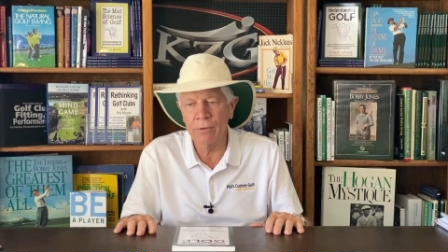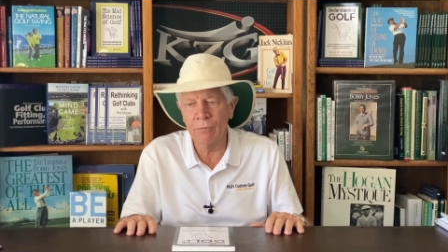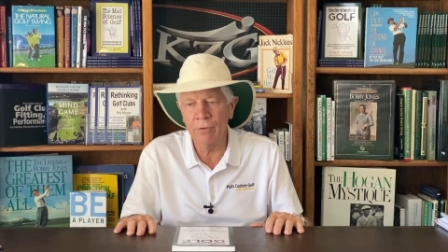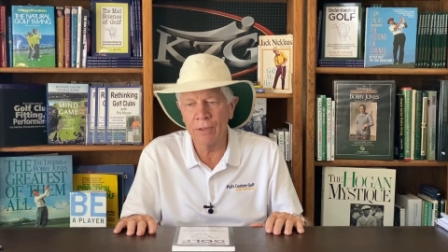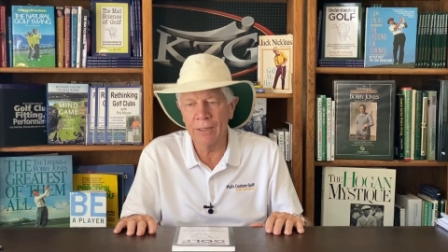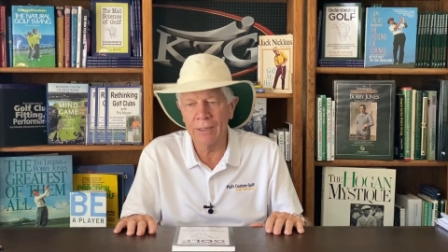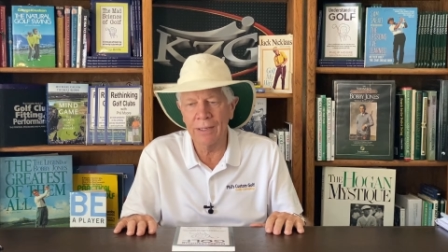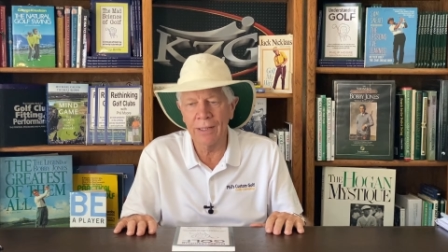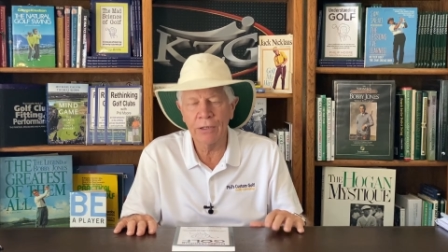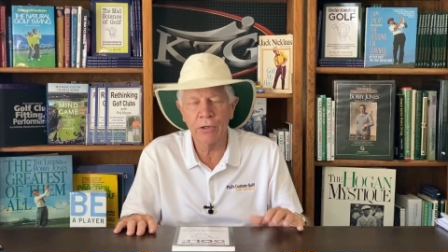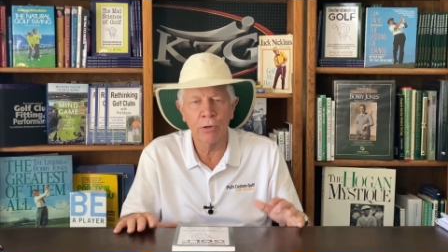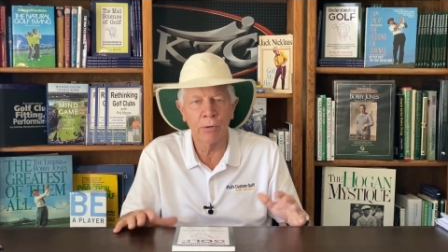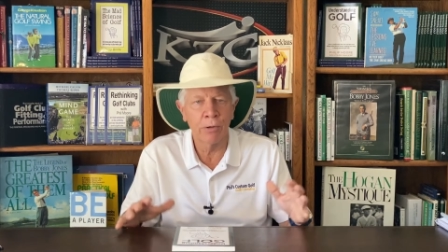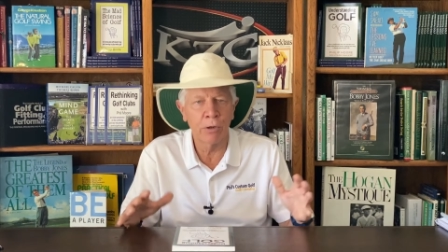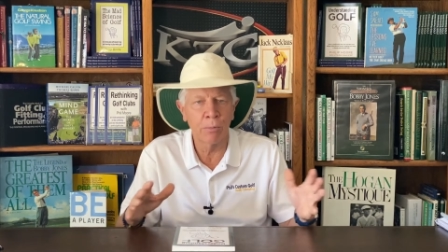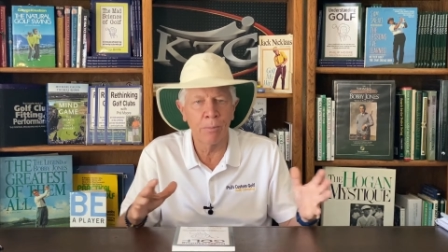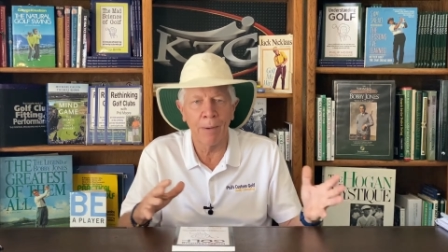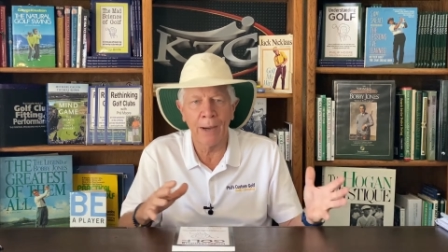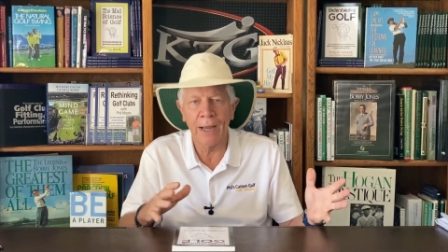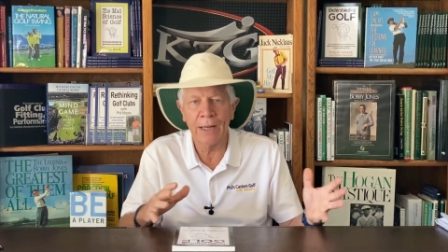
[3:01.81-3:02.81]
you can let your,
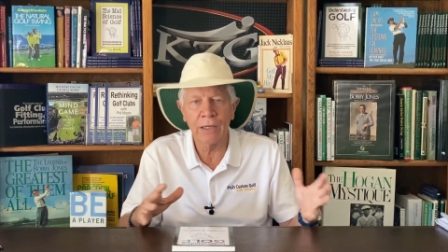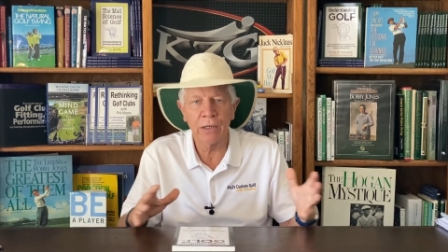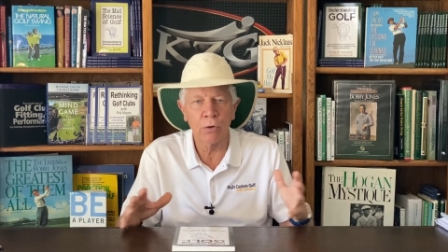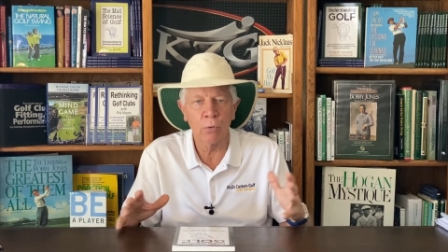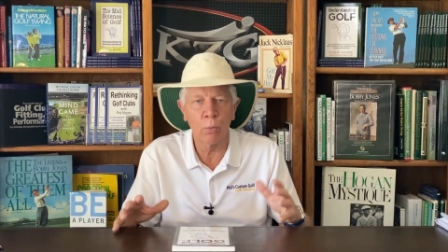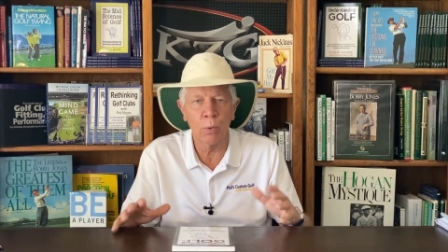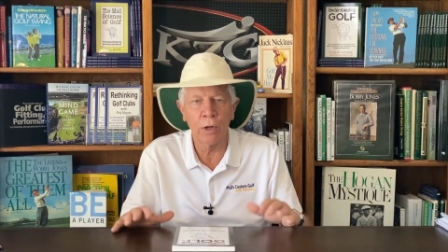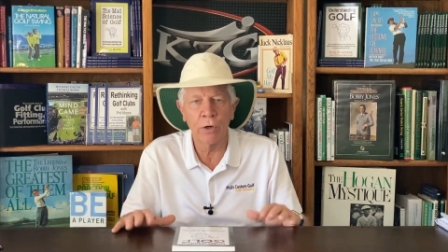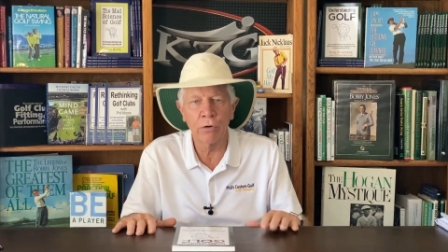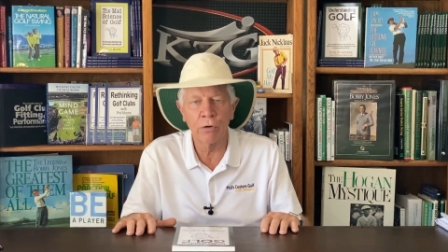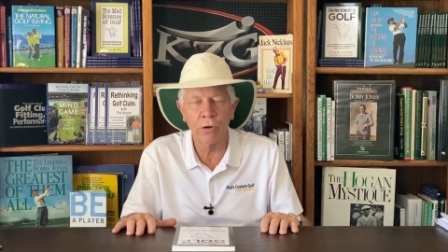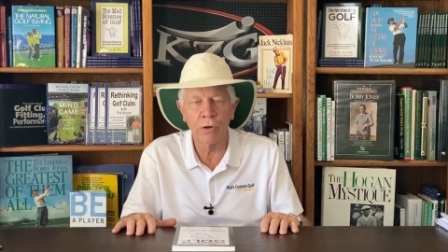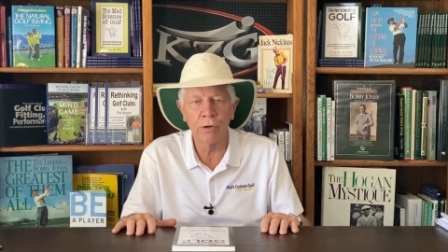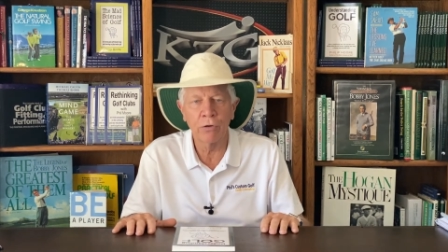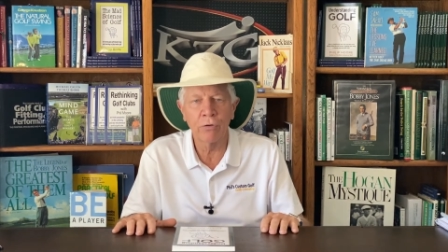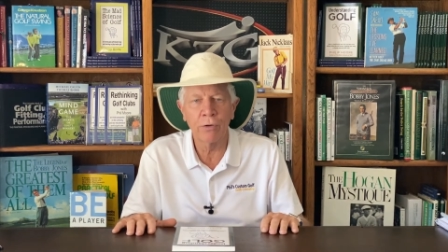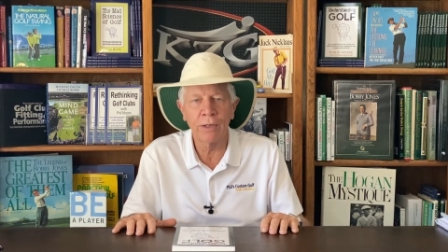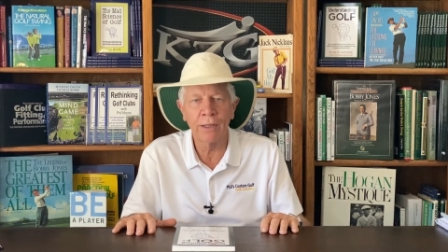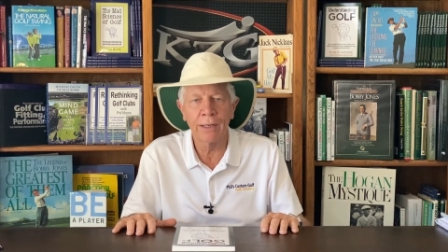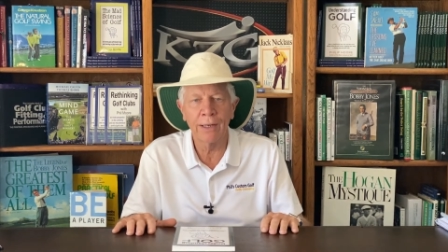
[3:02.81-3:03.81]
your mind can wander
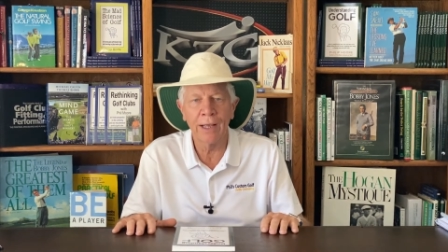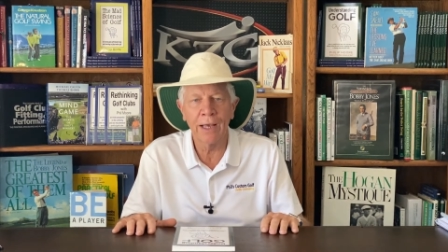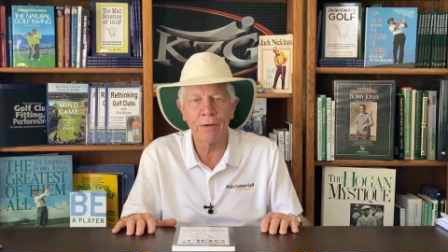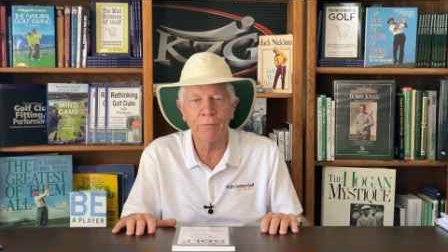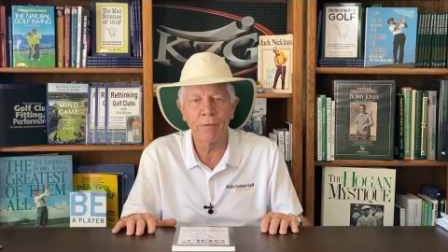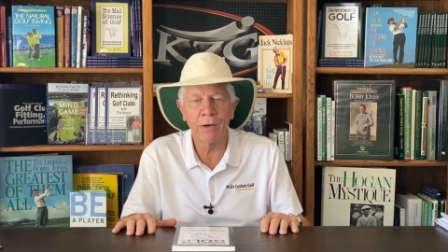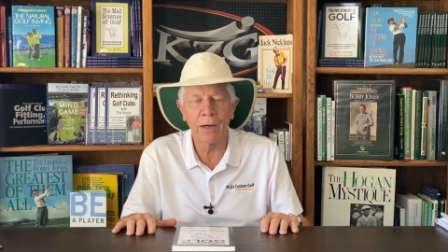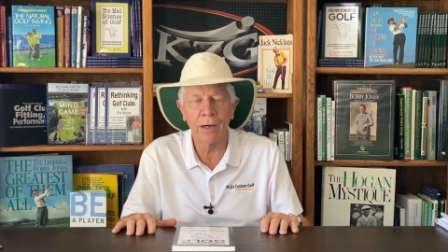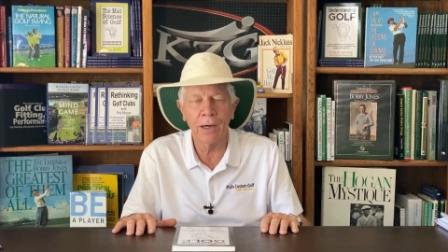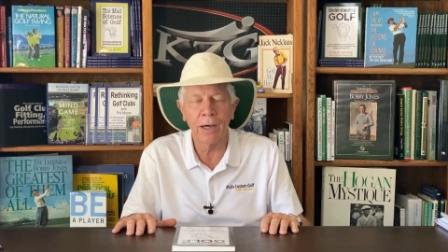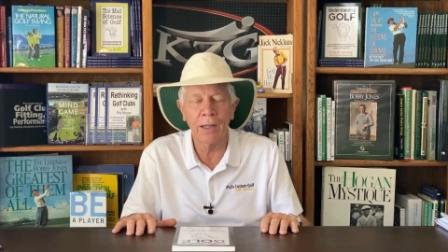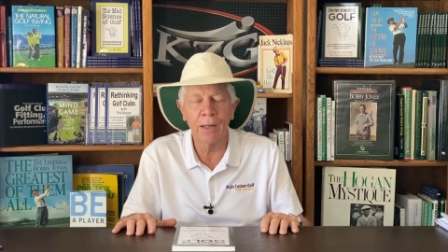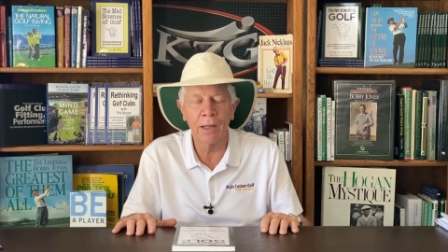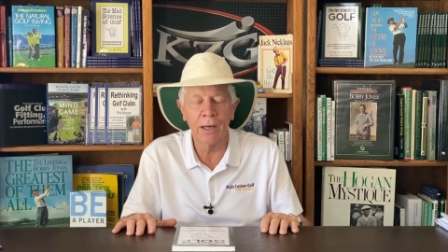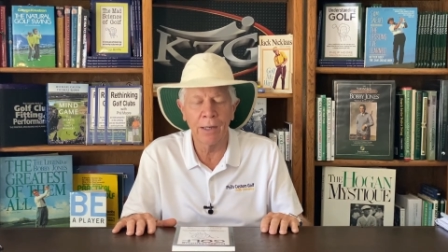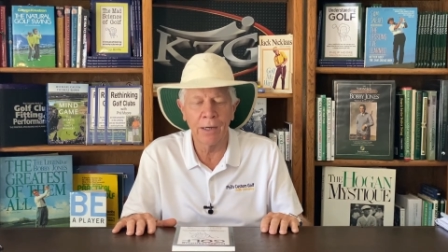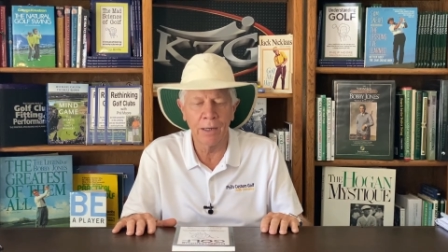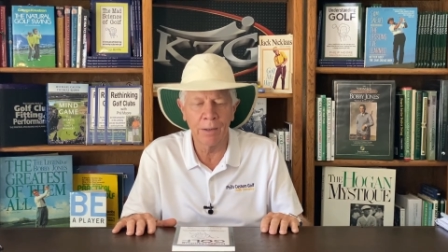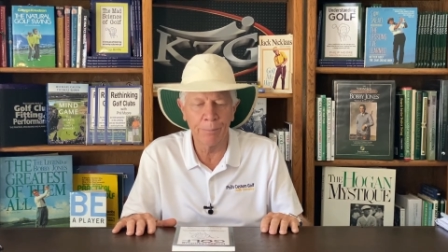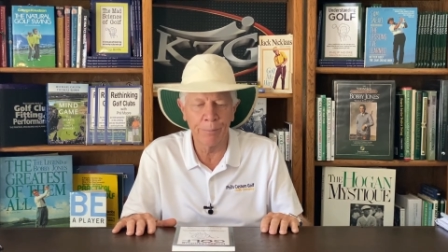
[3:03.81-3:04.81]
and you can have a,
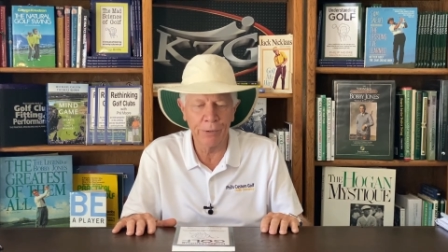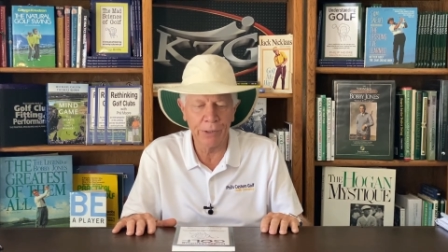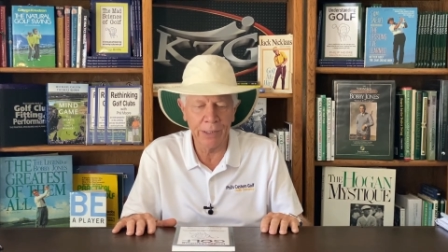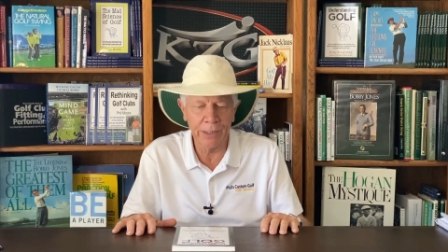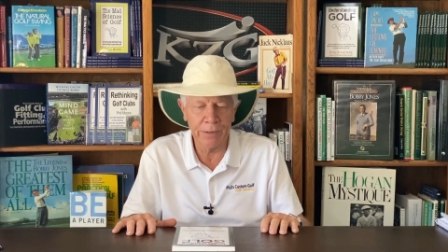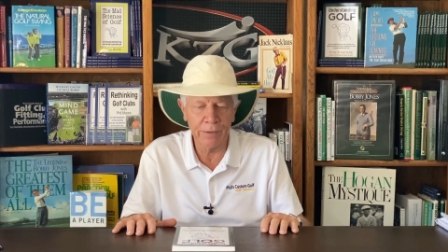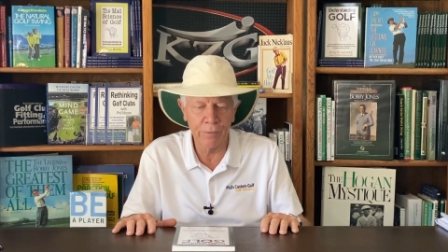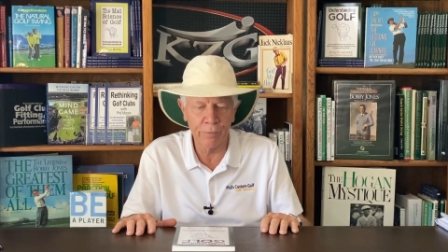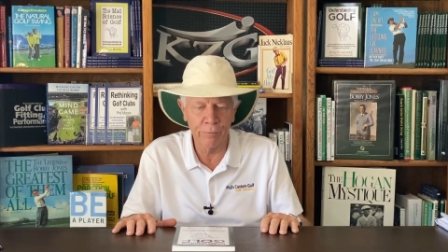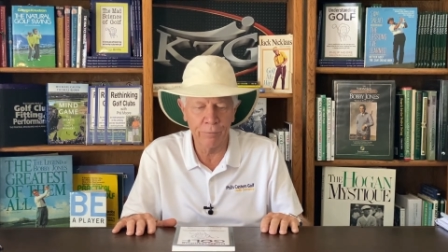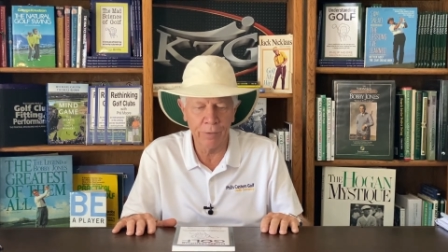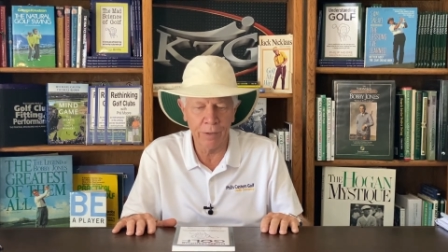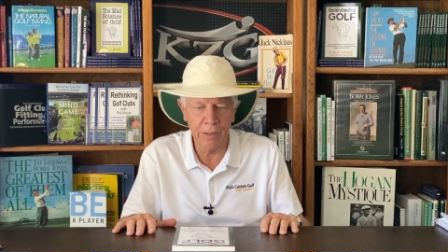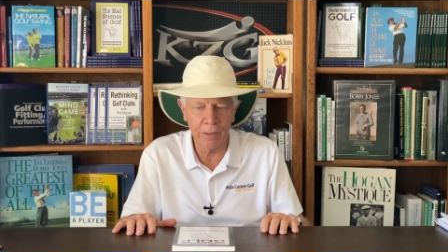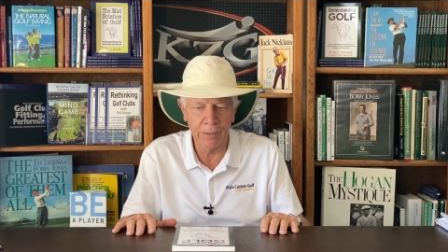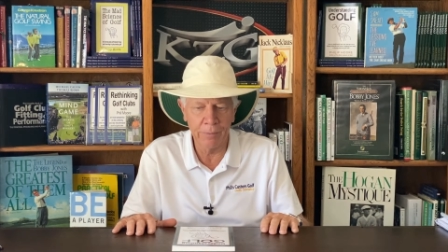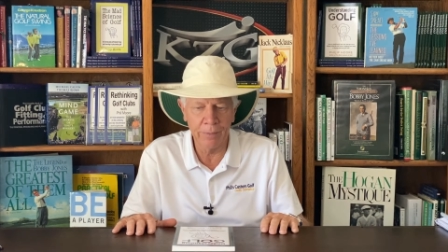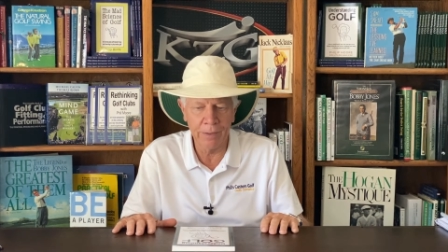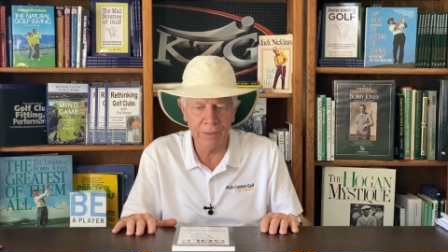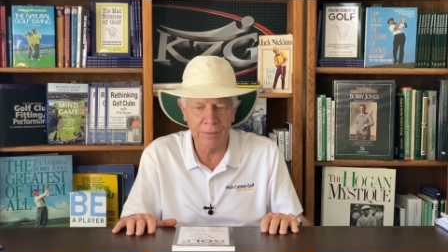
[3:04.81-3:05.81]
an unproductive
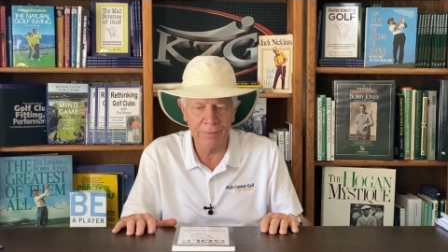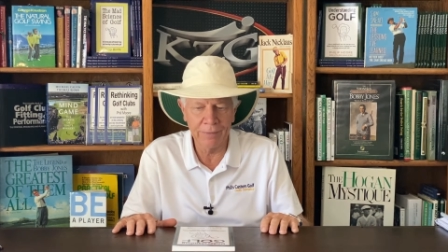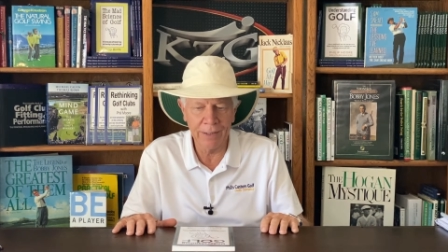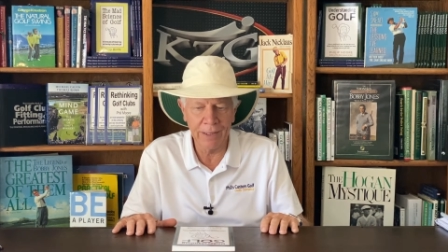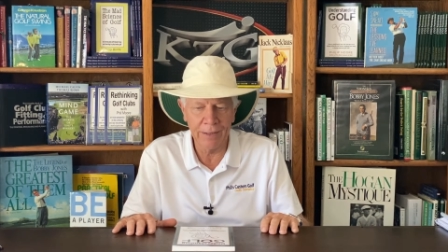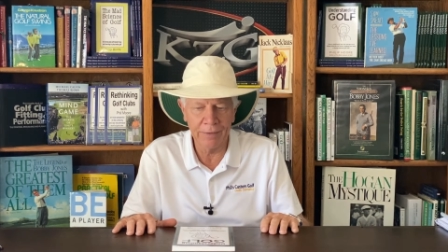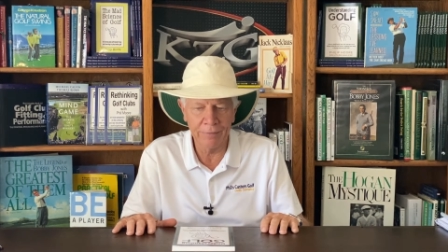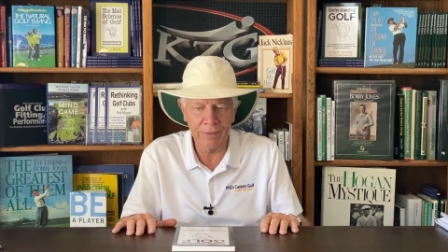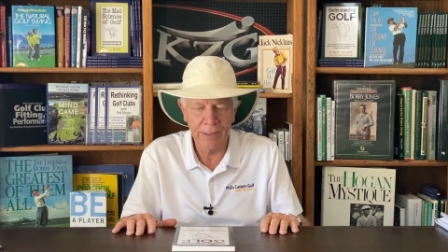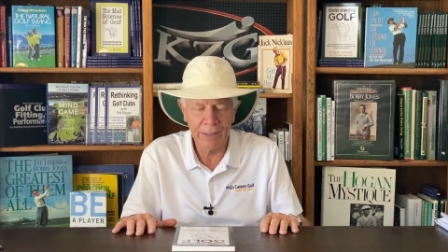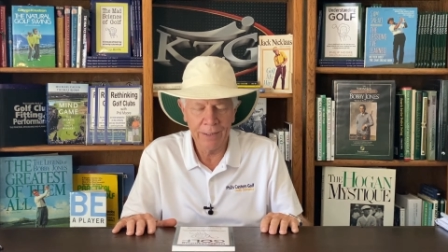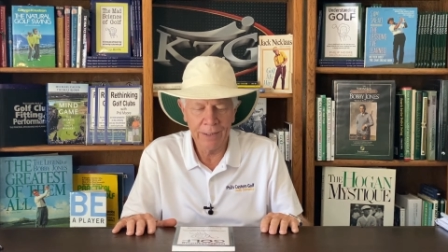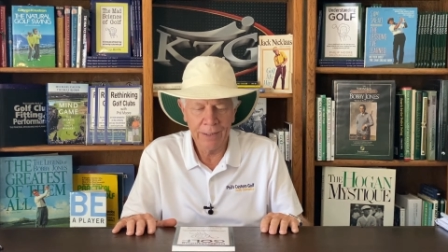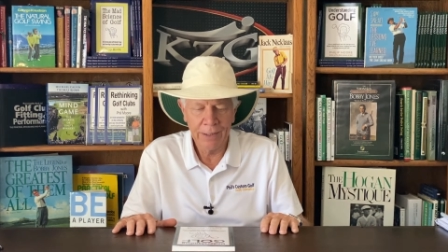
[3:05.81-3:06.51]
uh, intent.